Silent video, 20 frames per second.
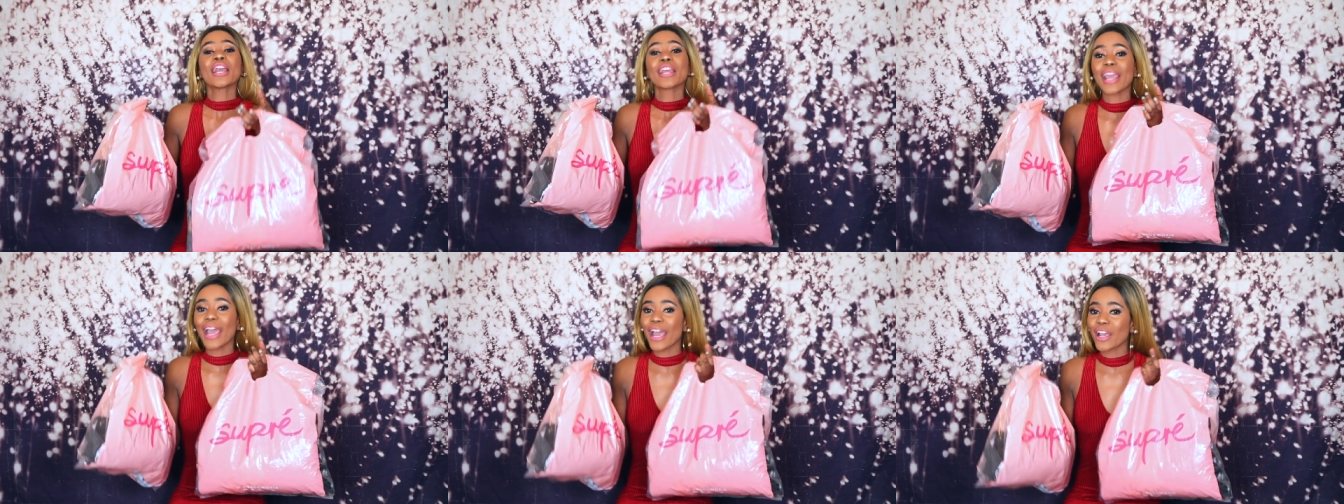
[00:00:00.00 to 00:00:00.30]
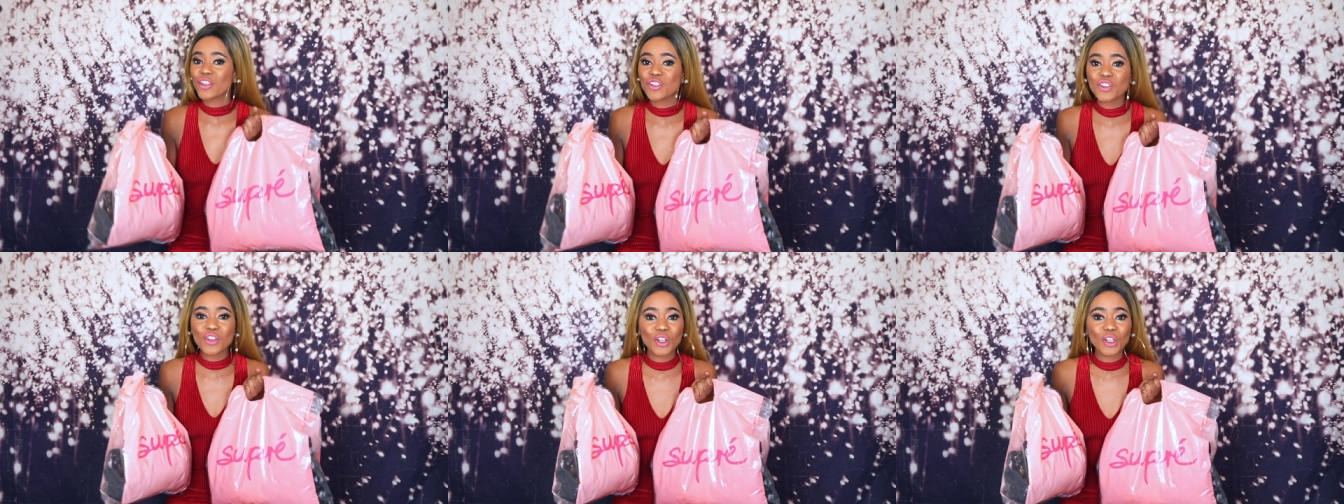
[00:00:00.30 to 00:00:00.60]

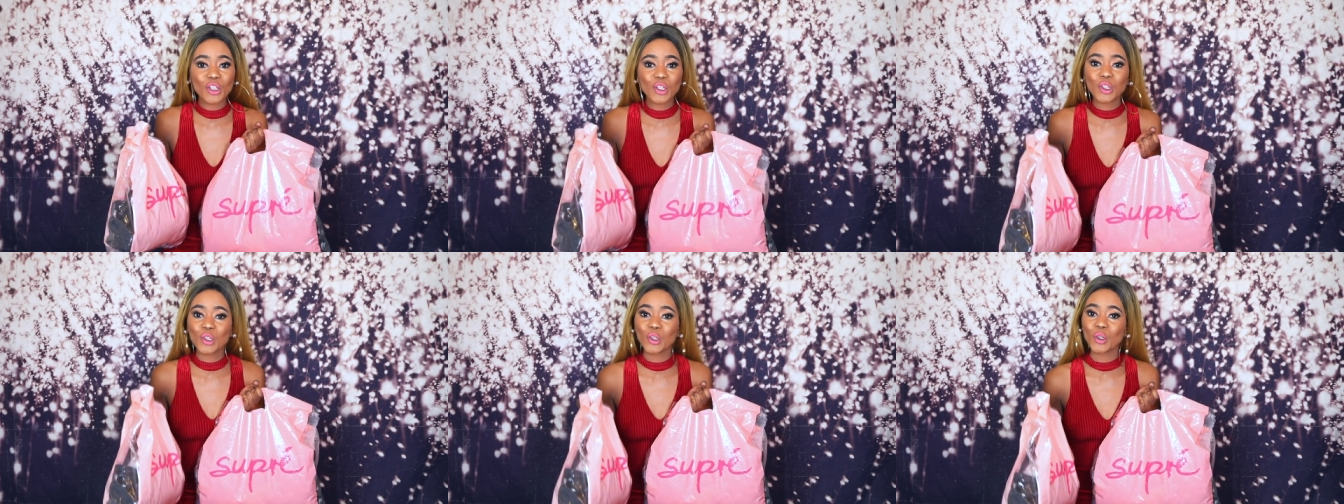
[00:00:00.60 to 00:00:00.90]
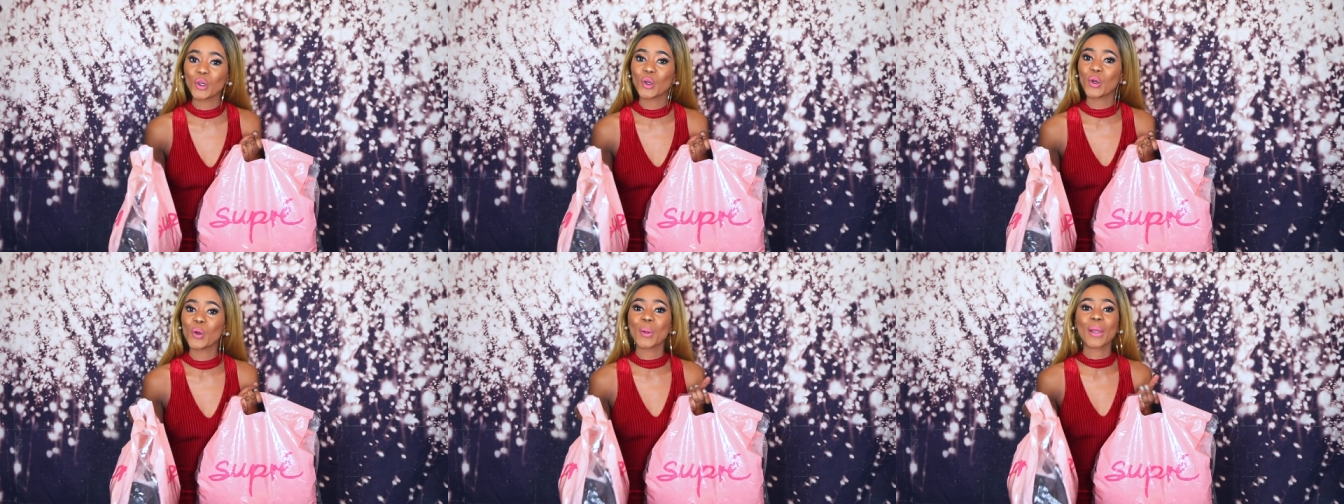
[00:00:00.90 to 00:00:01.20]
casual
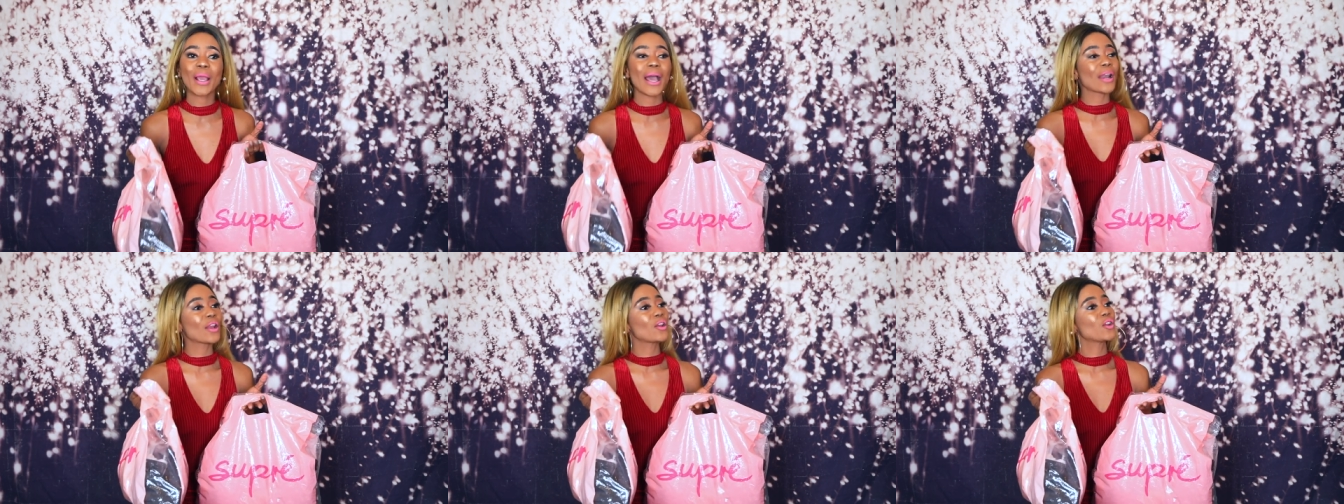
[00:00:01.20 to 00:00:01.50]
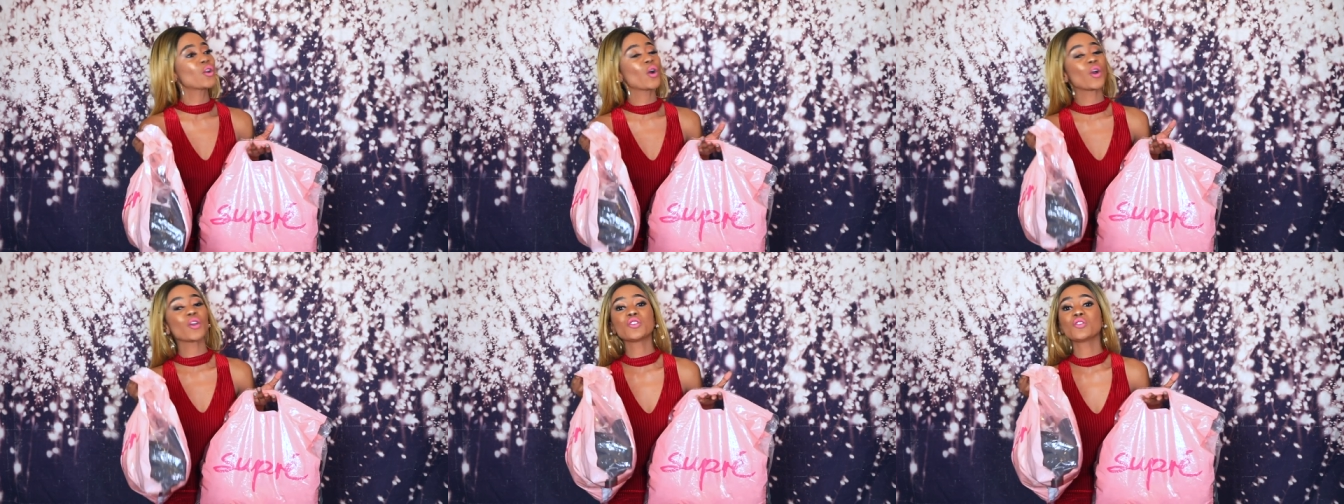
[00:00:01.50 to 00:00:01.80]
look, I don't
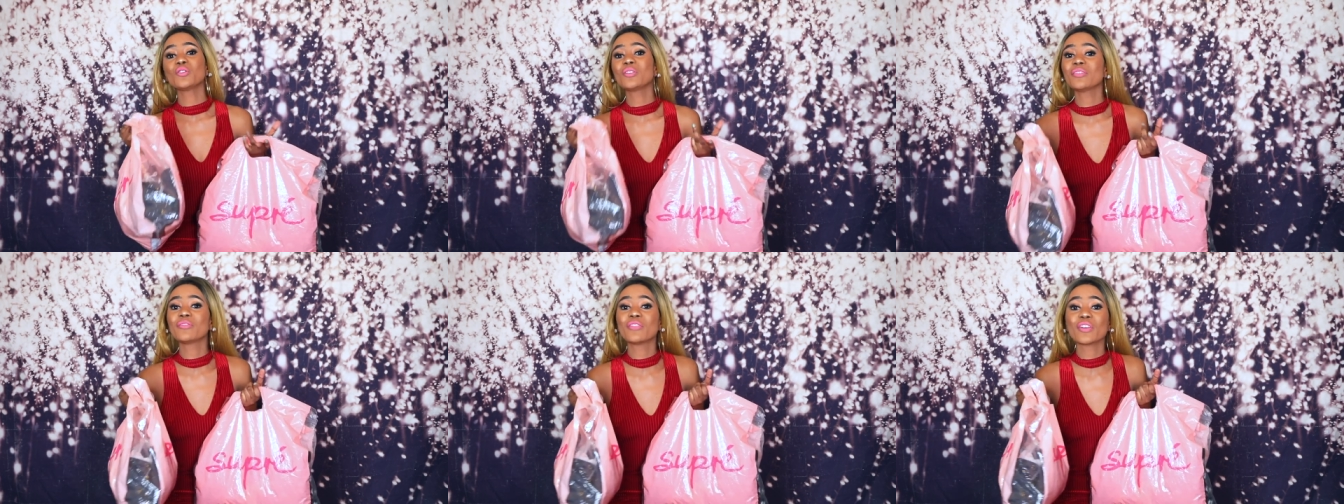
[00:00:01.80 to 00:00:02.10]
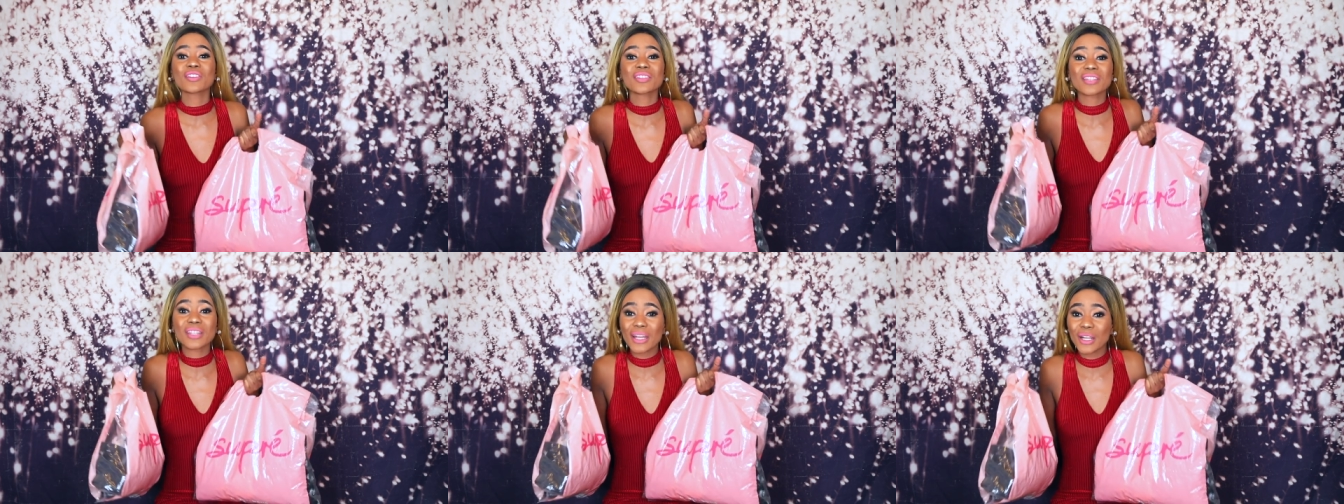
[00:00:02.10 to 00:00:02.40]
know,
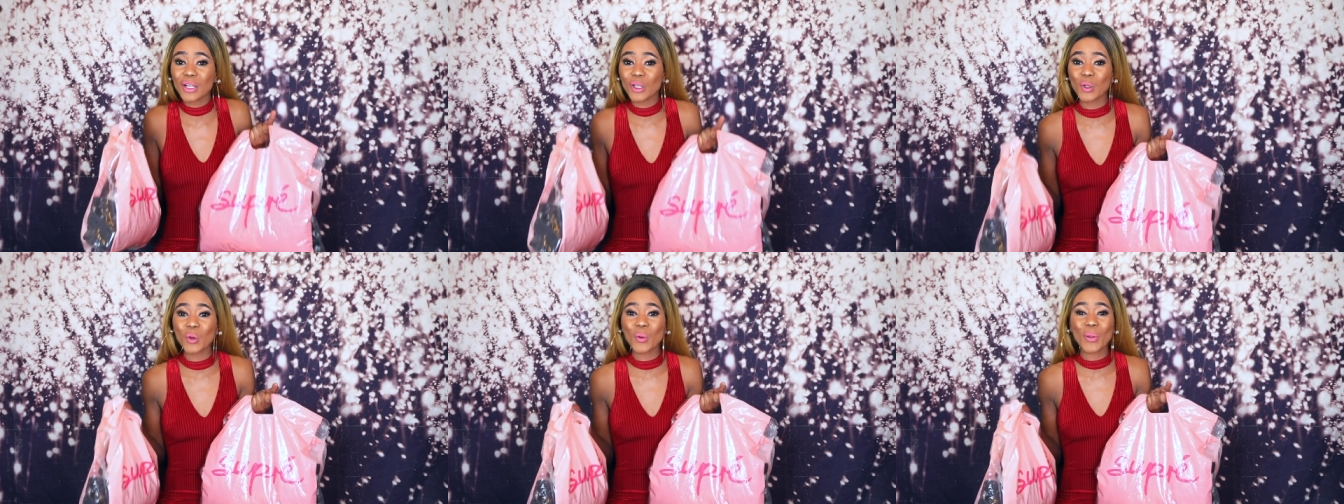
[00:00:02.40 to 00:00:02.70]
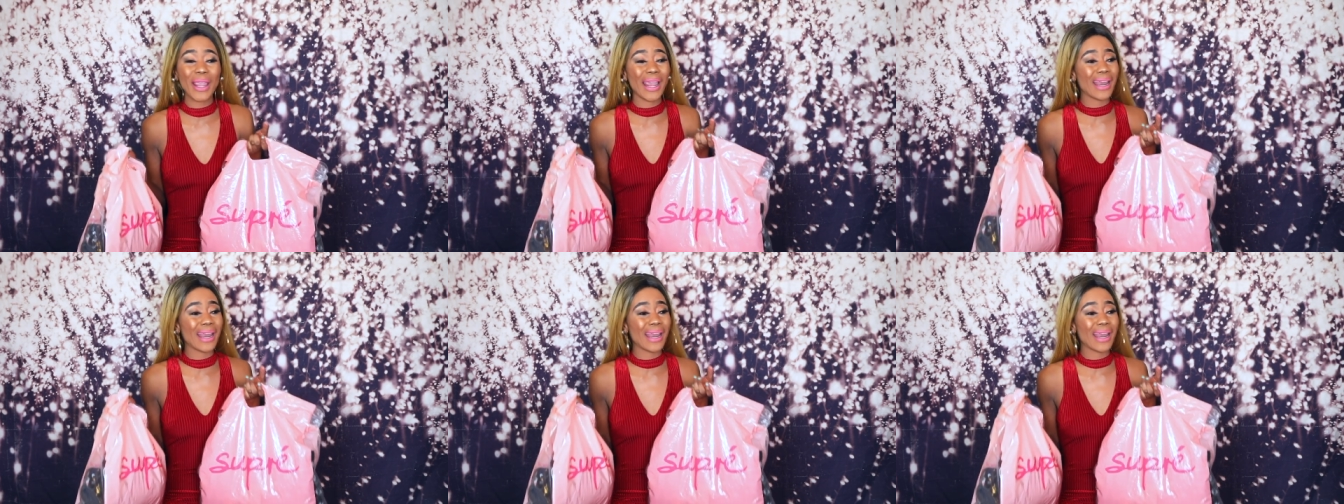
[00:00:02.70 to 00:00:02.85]
university look,